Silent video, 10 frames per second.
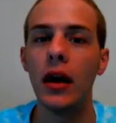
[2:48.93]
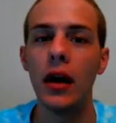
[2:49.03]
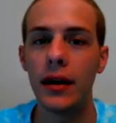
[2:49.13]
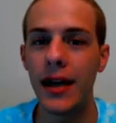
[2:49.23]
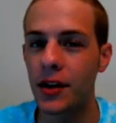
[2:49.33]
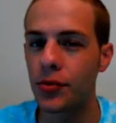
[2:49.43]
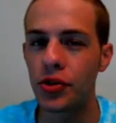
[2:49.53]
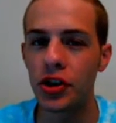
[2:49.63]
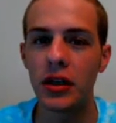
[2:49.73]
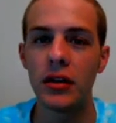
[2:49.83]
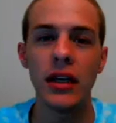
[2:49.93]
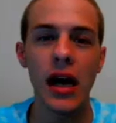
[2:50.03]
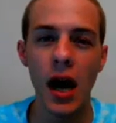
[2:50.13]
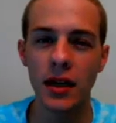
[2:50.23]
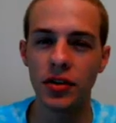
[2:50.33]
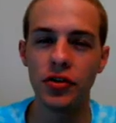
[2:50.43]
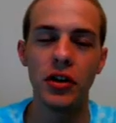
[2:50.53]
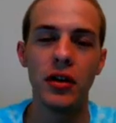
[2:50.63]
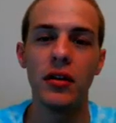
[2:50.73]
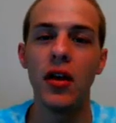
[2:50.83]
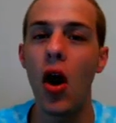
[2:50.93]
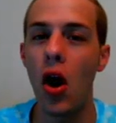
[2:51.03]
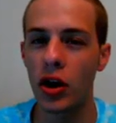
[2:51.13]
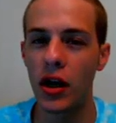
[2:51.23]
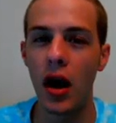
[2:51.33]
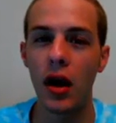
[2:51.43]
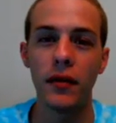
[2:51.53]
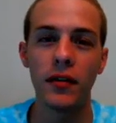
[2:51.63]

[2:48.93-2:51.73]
uh, nitrogen, the oxygen, the argon,